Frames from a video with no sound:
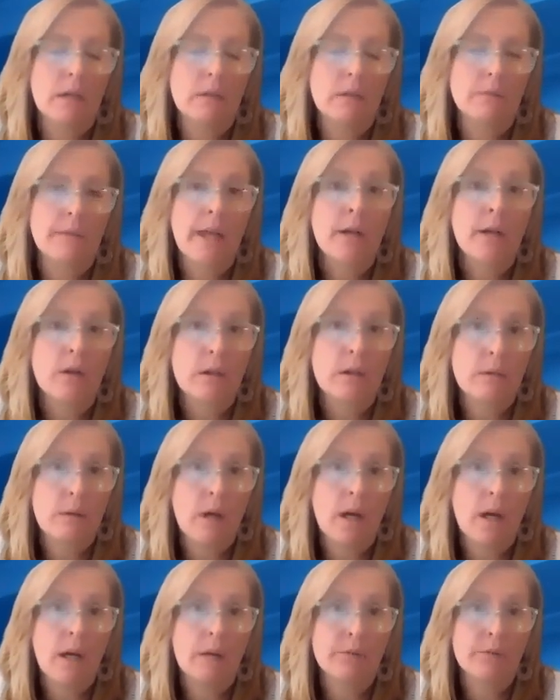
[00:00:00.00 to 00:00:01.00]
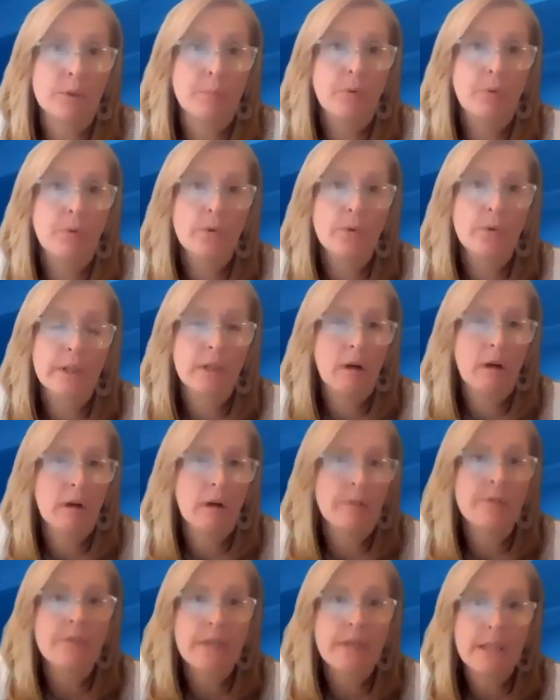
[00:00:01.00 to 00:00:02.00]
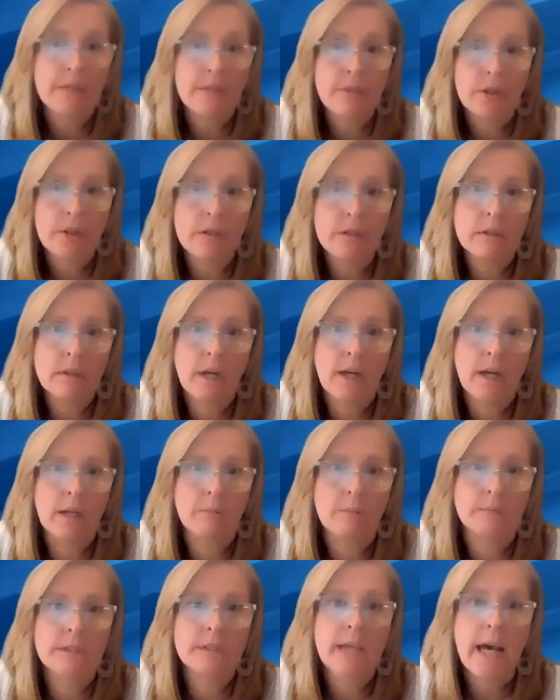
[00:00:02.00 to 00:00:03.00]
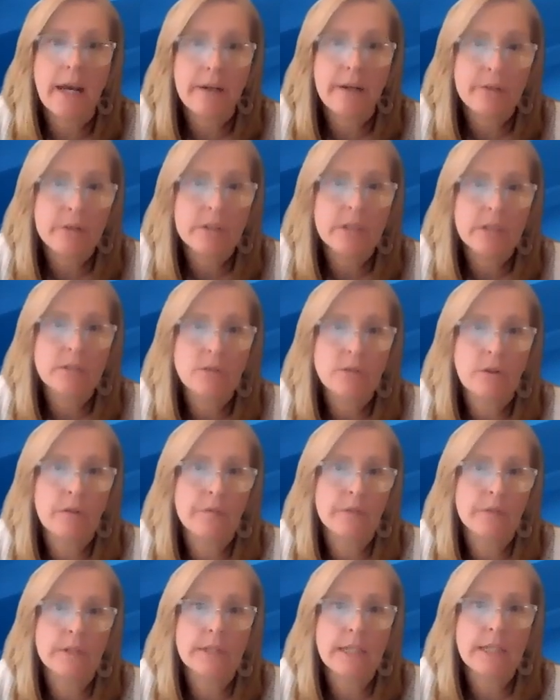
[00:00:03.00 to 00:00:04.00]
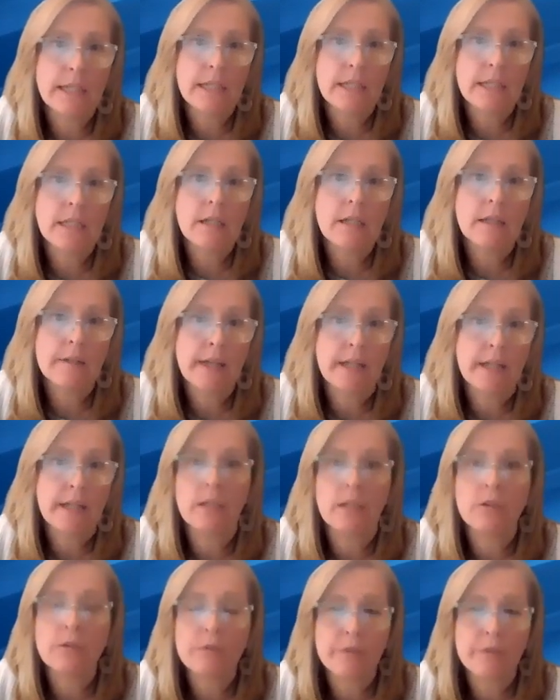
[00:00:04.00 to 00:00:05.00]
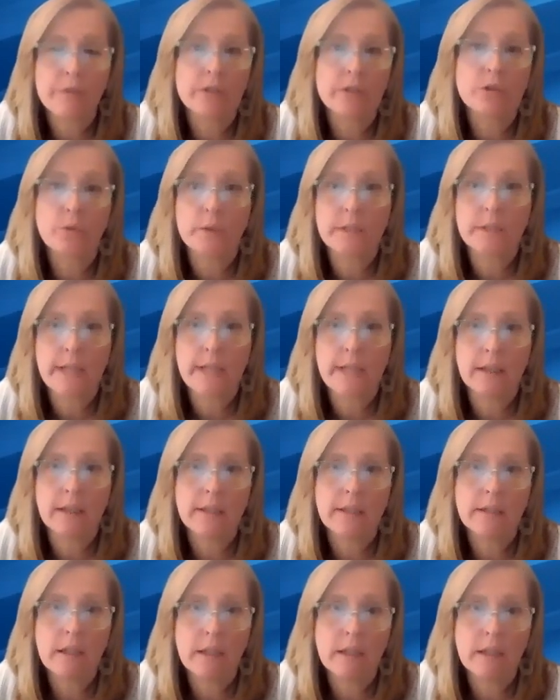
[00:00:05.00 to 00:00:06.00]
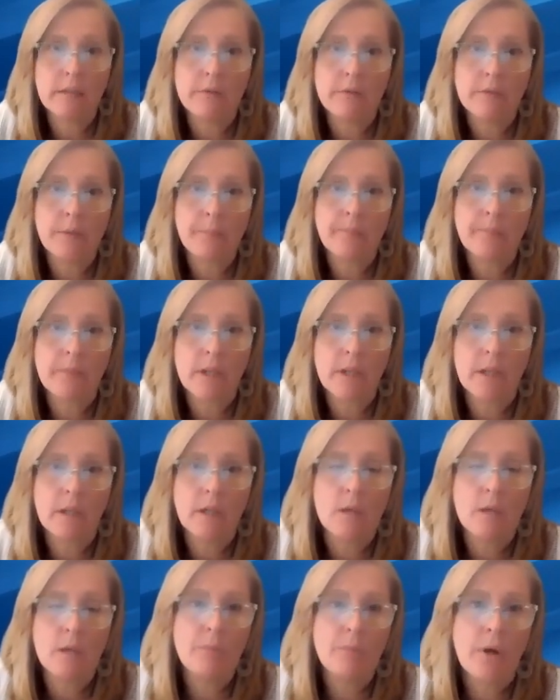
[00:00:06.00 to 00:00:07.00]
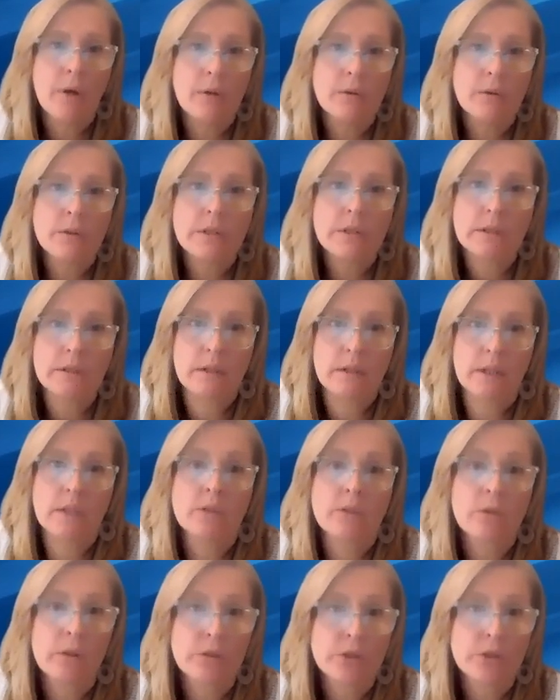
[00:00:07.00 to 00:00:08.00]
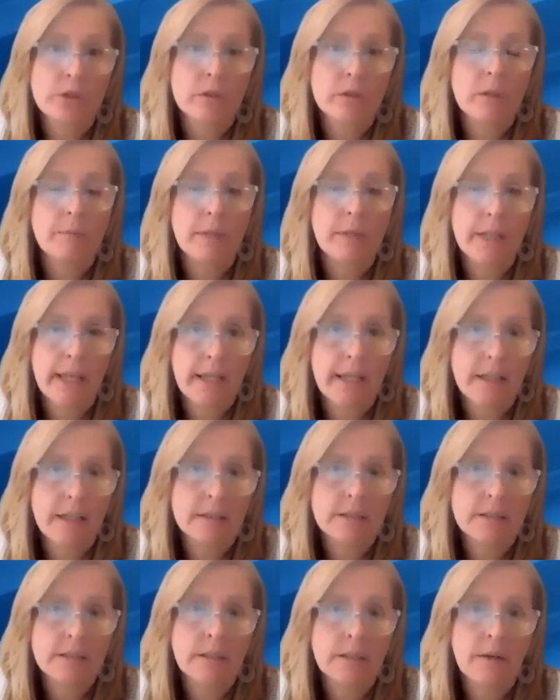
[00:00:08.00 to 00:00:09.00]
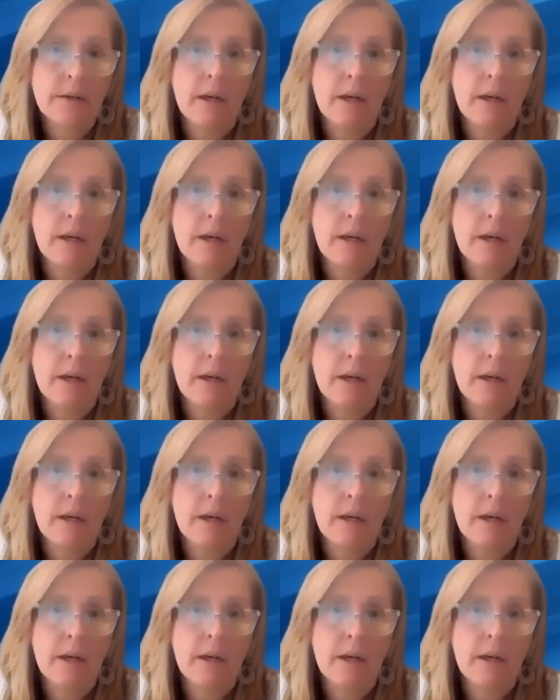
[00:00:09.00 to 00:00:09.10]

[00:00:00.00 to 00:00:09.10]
that are reported are fever, tiredness or fatigue that interferes with daily life, post-exertional malaise,